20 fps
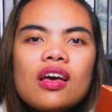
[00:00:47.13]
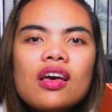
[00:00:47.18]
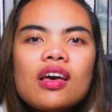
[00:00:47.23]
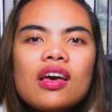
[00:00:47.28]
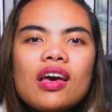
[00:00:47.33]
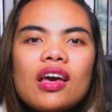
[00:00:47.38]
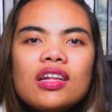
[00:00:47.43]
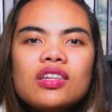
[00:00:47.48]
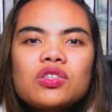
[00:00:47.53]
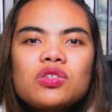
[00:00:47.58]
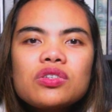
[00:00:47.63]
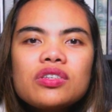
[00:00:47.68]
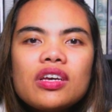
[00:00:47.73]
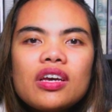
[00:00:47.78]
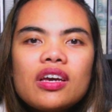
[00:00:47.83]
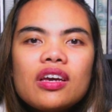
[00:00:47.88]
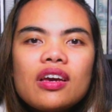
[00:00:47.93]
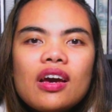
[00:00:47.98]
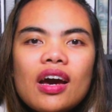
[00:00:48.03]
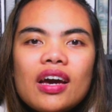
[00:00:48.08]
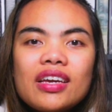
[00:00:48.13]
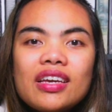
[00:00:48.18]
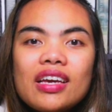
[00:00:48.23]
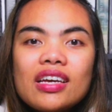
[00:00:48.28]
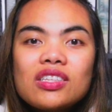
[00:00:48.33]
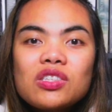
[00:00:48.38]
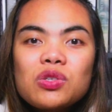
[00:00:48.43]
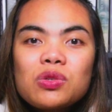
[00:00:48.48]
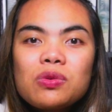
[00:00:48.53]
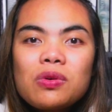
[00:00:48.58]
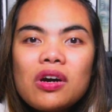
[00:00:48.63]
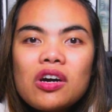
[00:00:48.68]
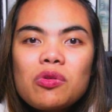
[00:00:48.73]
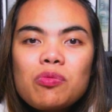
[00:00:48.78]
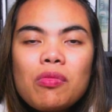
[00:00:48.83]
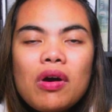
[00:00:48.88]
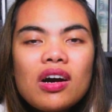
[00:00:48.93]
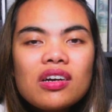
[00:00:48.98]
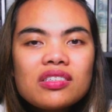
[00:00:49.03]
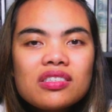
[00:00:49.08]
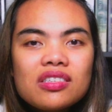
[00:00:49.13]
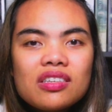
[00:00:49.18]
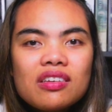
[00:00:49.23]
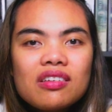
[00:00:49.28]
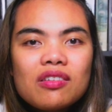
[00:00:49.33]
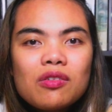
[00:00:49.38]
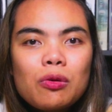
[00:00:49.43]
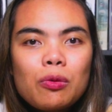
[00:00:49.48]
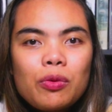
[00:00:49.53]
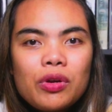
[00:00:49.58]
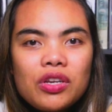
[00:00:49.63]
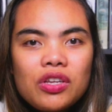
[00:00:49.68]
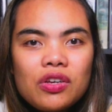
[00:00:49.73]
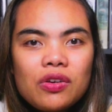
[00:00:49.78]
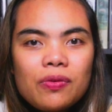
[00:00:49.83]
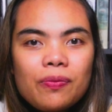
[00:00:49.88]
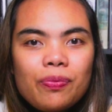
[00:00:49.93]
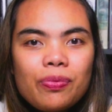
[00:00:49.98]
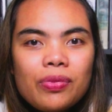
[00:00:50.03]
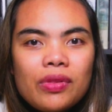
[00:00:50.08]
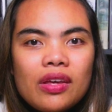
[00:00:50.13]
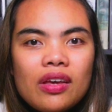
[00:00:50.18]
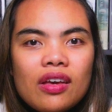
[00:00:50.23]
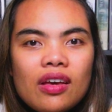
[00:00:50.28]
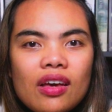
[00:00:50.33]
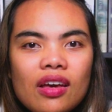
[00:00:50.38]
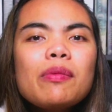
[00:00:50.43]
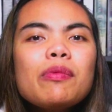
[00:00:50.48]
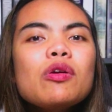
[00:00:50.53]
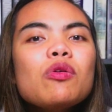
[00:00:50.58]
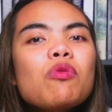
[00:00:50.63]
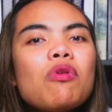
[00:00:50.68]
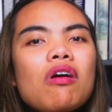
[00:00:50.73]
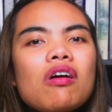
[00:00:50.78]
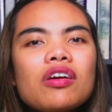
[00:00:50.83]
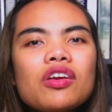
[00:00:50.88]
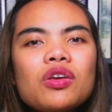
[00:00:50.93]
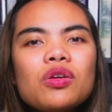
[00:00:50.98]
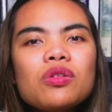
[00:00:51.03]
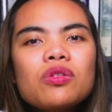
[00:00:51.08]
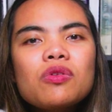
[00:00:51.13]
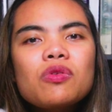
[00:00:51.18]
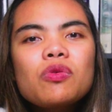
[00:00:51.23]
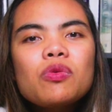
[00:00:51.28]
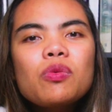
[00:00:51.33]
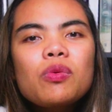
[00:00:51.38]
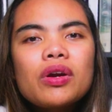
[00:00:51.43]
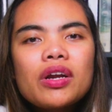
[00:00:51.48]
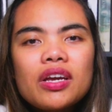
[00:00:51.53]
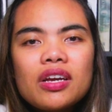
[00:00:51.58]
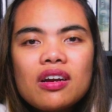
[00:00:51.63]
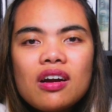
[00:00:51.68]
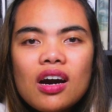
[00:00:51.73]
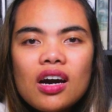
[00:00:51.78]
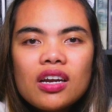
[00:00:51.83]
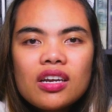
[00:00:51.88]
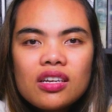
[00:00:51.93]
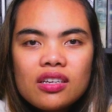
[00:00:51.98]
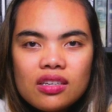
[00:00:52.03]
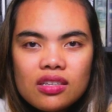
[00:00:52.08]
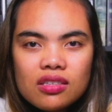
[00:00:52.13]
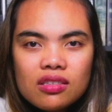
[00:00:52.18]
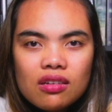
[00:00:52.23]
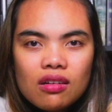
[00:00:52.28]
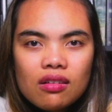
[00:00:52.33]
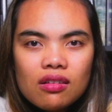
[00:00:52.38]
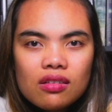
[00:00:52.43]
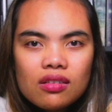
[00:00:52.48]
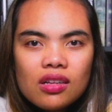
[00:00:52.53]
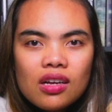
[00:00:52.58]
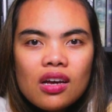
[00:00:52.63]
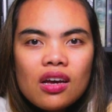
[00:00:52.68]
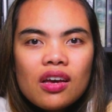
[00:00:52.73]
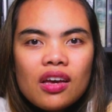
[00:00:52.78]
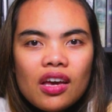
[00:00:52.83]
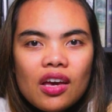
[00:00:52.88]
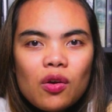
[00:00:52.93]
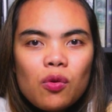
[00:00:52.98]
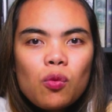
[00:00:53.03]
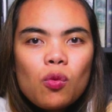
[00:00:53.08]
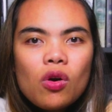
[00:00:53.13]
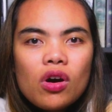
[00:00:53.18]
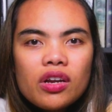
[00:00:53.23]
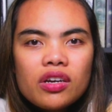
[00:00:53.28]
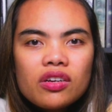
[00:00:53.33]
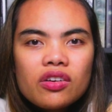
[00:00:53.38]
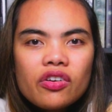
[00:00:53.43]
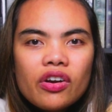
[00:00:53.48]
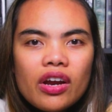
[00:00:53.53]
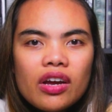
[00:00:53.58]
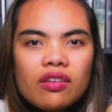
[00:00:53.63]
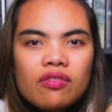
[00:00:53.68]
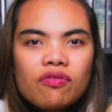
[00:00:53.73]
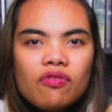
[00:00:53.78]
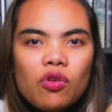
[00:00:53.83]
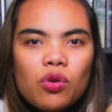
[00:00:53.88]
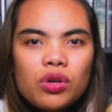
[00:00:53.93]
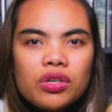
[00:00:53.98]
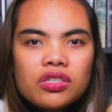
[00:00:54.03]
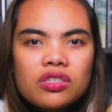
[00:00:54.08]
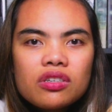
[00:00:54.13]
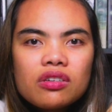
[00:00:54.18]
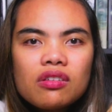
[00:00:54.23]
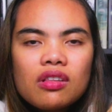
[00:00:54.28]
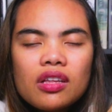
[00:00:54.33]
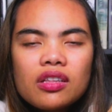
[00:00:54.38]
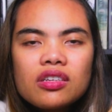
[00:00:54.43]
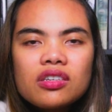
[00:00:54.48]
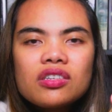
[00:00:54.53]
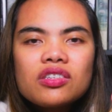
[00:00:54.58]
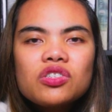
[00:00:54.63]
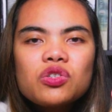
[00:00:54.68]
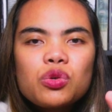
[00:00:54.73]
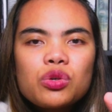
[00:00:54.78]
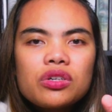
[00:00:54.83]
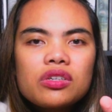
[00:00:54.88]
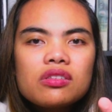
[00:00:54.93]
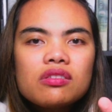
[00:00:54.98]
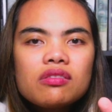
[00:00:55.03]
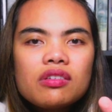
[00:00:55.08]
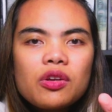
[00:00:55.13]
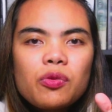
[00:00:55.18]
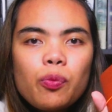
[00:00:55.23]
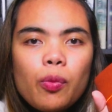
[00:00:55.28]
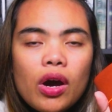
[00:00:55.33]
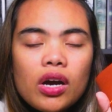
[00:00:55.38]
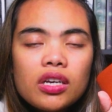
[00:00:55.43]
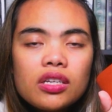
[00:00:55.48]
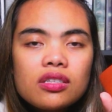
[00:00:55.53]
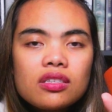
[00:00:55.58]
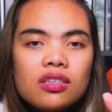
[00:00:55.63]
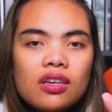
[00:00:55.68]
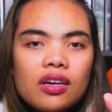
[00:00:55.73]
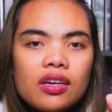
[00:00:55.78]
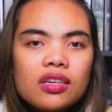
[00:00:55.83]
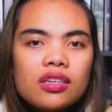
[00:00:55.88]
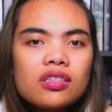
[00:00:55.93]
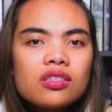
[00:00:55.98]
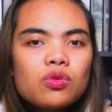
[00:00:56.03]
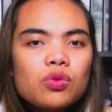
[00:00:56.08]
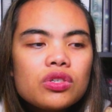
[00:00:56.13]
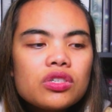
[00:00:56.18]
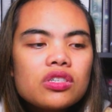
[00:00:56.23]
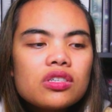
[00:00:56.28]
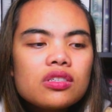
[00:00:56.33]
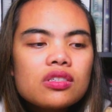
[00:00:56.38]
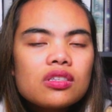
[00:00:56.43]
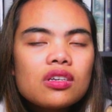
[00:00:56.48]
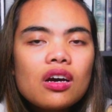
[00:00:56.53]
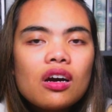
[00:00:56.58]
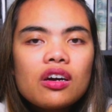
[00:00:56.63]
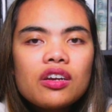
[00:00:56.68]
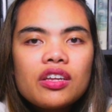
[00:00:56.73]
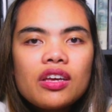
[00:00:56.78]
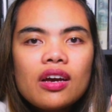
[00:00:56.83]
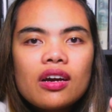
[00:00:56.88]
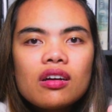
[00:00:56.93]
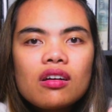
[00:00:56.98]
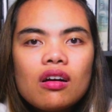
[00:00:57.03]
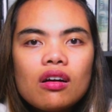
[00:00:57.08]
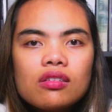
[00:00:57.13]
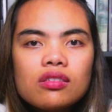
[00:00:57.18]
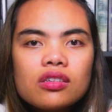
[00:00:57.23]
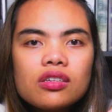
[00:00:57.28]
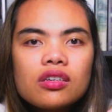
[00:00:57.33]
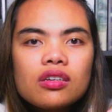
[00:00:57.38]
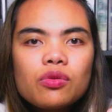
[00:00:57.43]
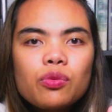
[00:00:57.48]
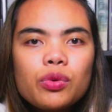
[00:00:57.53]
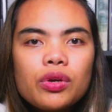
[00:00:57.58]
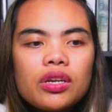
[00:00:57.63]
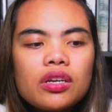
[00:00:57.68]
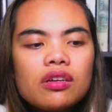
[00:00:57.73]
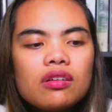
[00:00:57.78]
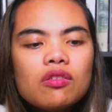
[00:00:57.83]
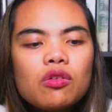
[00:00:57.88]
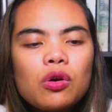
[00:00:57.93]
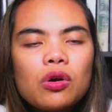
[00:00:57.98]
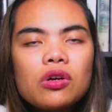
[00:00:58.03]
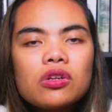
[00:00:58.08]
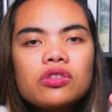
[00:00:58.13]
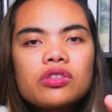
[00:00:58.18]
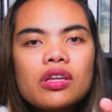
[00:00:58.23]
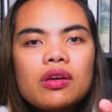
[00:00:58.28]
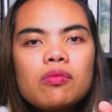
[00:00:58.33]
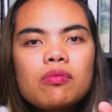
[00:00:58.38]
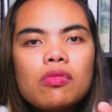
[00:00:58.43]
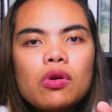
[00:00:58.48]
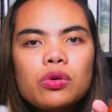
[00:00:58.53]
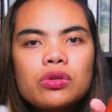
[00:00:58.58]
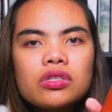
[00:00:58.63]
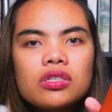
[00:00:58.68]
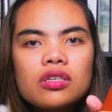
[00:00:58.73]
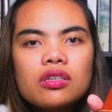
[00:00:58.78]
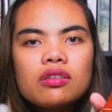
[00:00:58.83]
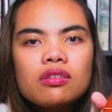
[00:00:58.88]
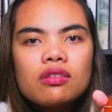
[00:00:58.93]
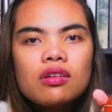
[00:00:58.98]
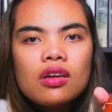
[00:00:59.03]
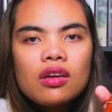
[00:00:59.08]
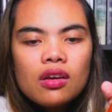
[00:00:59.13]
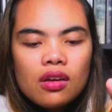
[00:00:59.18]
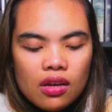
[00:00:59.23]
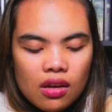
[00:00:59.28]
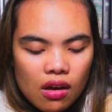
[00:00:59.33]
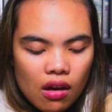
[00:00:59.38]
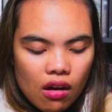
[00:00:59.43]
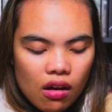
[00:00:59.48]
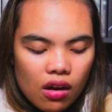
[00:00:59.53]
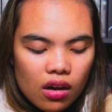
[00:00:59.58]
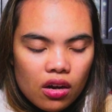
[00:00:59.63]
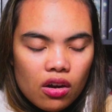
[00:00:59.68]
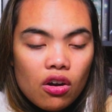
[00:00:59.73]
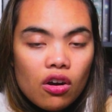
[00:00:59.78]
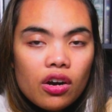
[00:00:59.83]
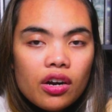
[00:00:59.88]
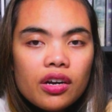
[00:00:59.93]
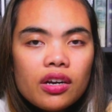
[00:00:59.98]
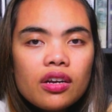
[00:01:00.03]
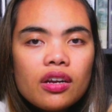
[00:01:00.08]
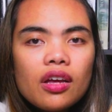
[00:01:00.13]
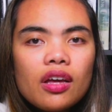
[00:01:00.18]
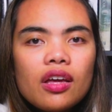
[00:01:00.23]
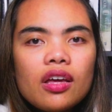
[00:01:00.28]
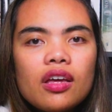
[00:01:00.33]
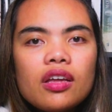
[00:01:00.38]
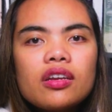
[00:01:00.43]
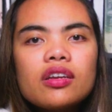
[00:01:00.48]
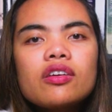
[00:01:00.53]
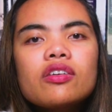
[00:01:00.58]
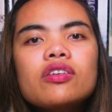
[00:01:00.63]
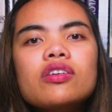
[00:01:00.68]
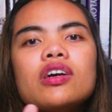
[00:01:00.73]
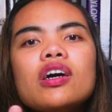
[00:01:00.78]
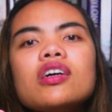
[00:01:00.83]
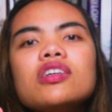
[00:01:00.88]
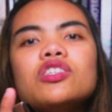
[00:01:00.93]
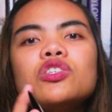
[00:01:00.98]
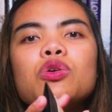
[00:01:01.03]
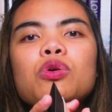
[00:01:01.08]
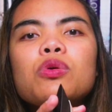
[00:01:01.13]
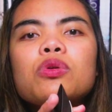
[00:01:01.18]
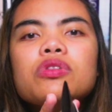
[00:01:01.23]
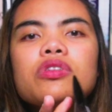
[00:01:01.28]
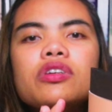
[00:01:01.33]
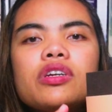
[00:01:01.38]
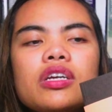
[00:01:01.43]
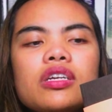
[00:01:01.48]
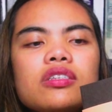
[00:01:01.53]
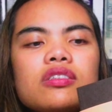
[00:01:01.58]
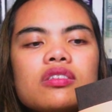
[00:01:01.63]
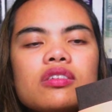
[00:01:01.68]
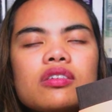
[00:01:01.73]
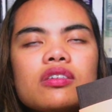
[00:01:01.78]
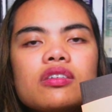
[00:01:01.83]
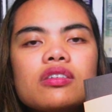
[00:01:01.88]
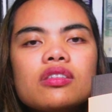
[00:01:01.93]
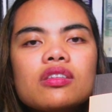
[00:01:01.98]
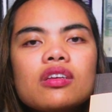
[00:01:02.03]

And today I get to unbox it with you. Let me walk you through what I got in this haul. A one Grand Voyageur leather journal in pocket size, which is cognac color with gold embossing, a card and cash holder insert,